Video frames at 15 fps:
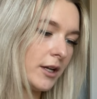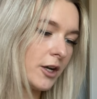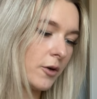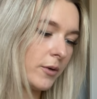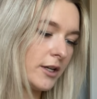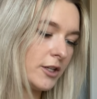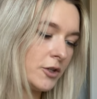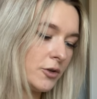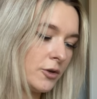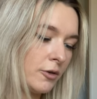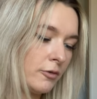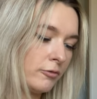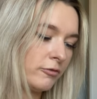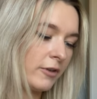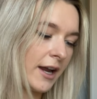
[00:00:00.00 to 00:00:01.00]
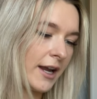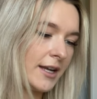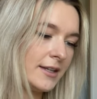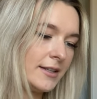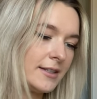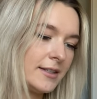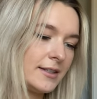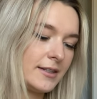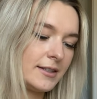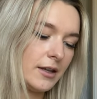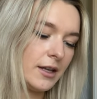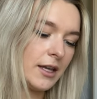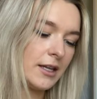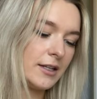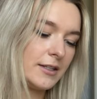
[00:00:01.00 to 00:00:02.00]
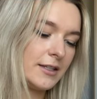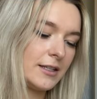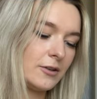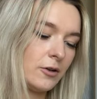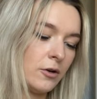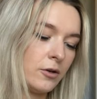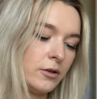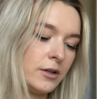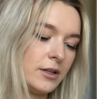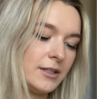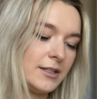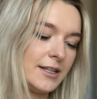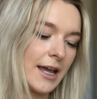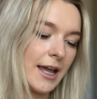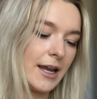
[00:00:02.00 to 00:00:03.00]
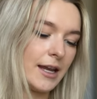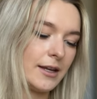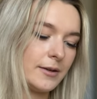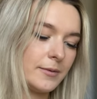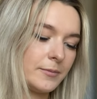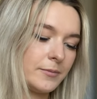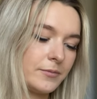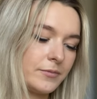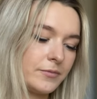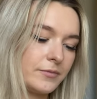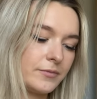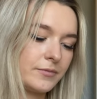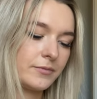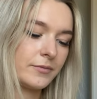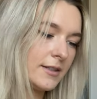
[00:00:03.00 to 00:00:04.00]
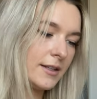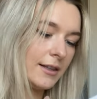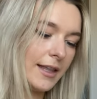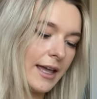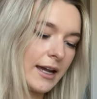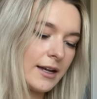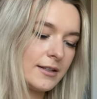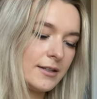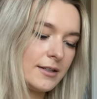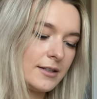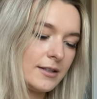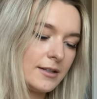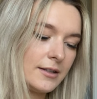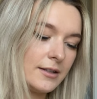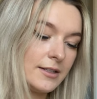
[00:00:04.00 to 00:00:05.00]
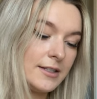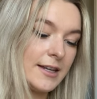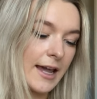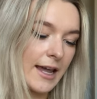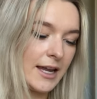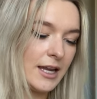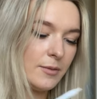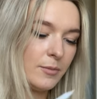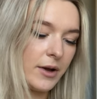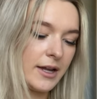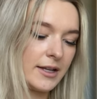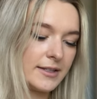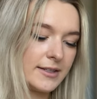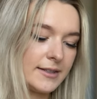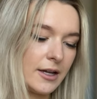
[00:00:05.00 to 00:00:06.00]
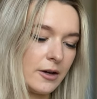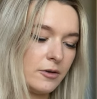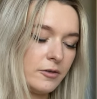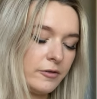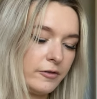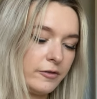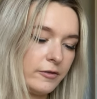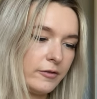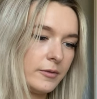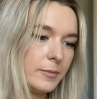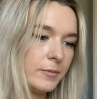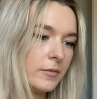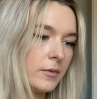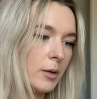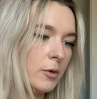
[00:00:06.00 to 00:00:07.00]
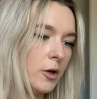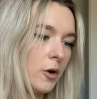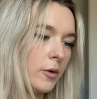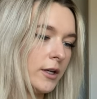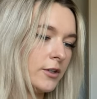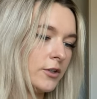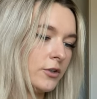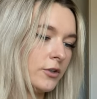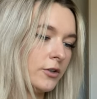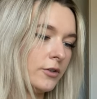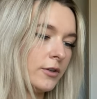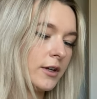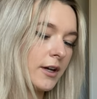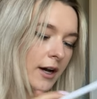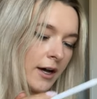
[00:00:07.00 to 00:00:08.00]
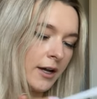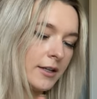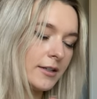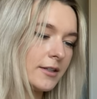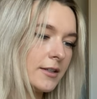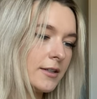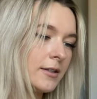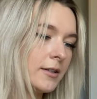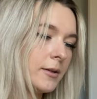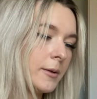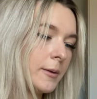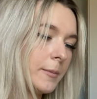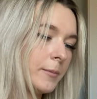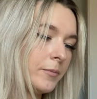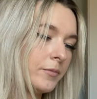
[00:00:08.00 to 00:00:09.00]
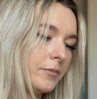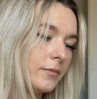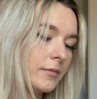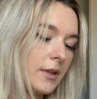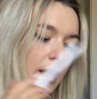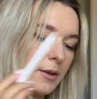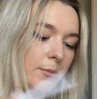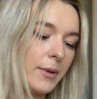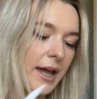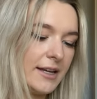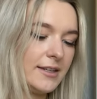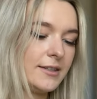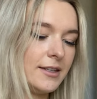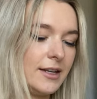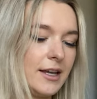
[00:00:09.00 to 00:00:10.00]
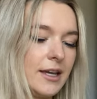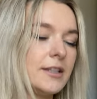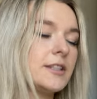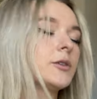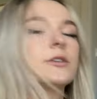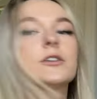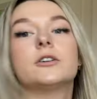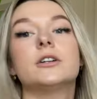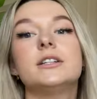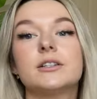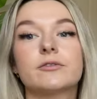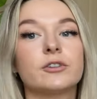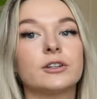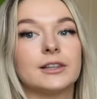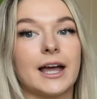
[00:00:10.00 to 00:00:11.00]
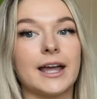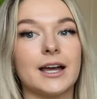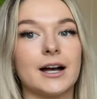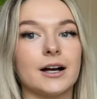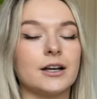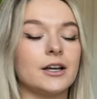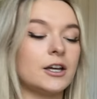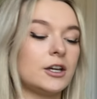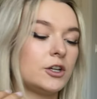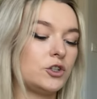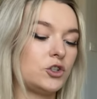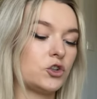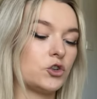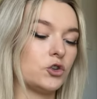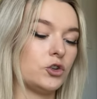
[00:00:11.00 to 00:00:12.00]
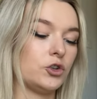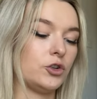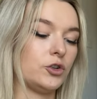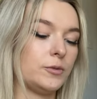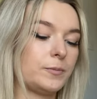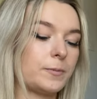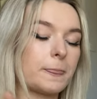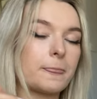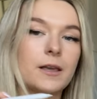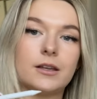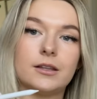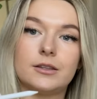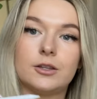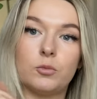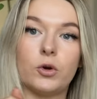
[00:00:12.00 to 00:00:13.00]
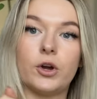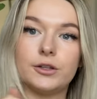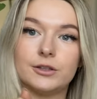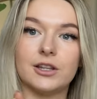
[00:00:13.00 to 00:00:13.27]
are going to erase it on day. Select day by itself. I'm going to cut and paste it again so it's on a different layer to the word